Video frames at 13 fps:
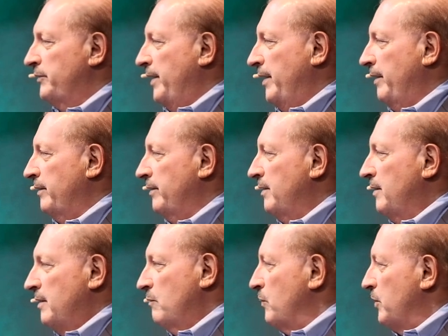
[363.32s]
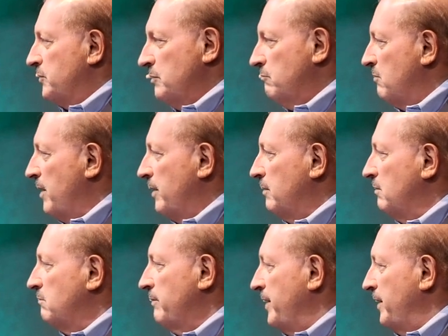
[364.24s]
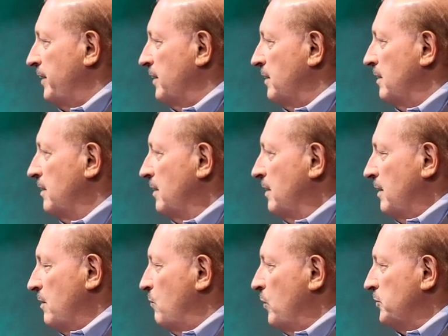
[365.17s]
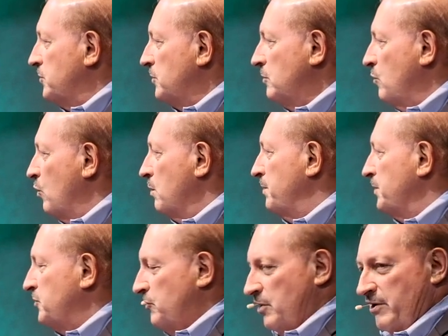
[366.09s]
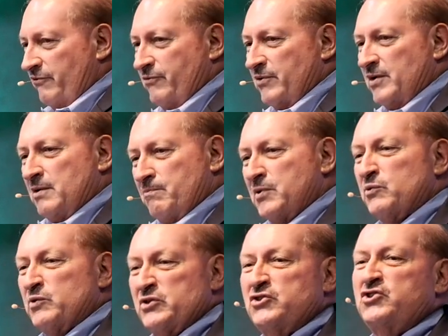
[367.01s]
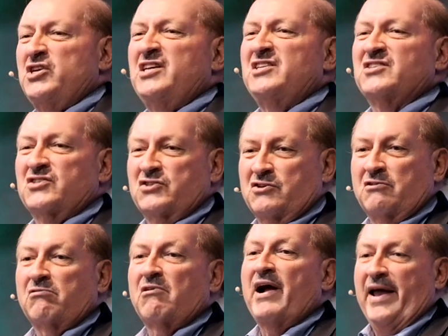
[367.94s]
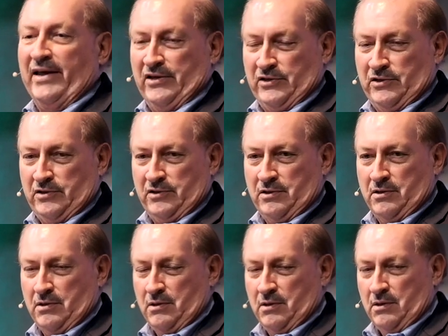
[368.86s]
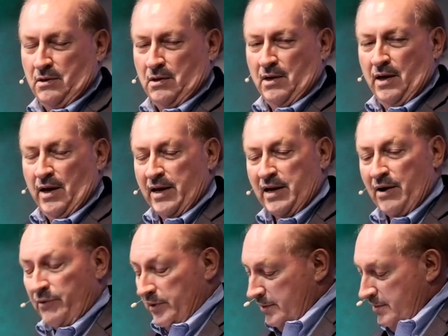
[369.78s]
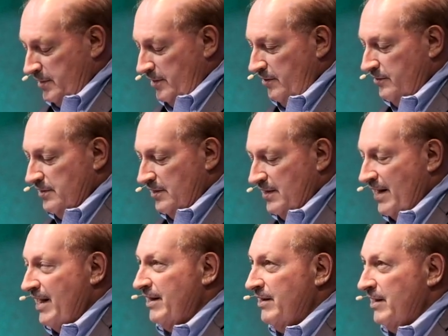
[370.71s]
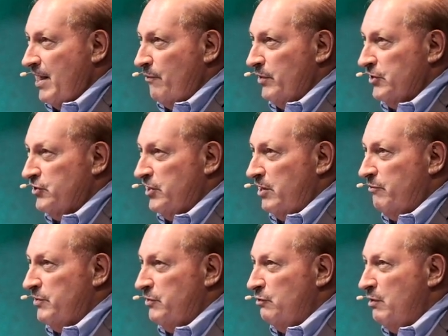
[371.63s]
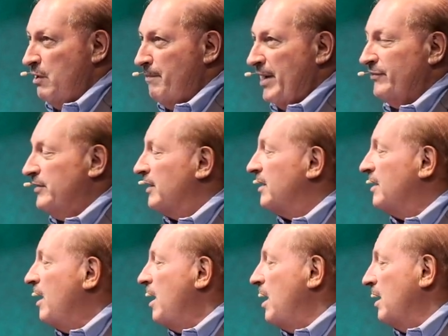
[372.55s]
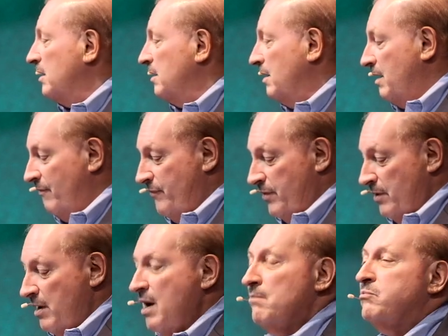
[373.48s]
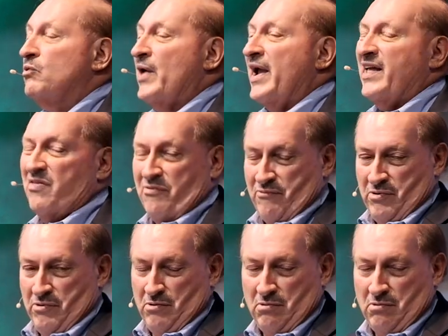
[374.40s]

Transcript: down. It wasn't Ronald Reagan, it wasn't Gorbachev, but it was Jesus Christ." And I want to tell you today that I want to share with you about the God of the breakthrough,